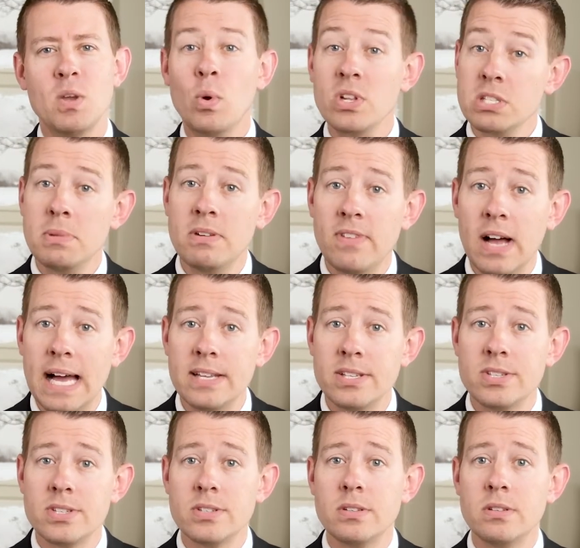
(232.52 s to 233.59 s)
Want some
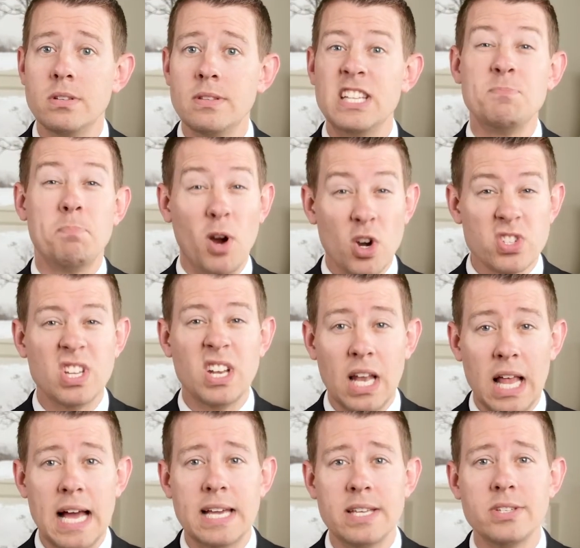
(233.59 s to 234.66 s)
advice that's
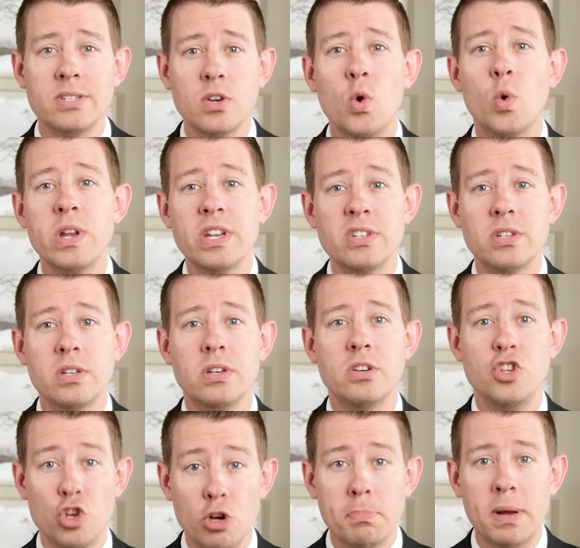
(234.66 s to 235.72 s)
personalized according to
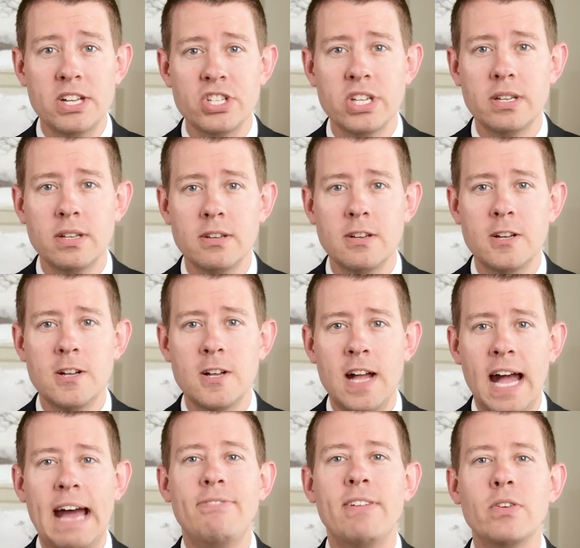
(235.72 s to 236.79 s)
your budget?
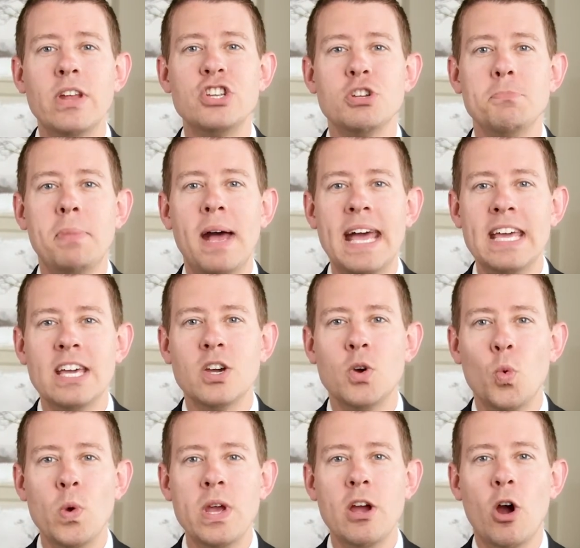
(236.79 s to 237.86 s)
At Foundation Bank,
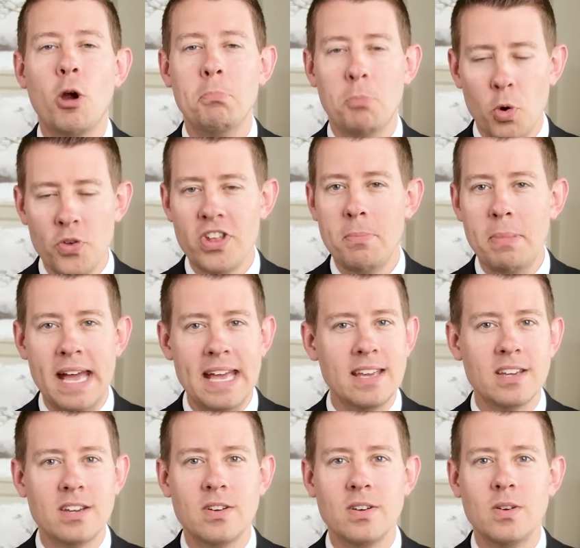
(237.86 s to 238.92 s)
we are more than a
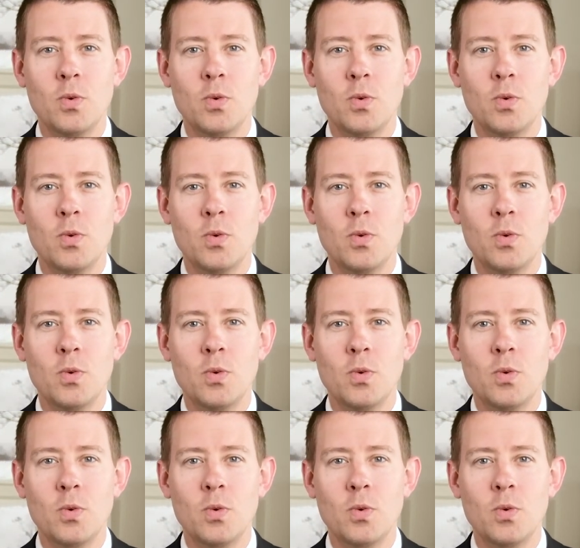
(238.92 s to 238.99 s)
bank.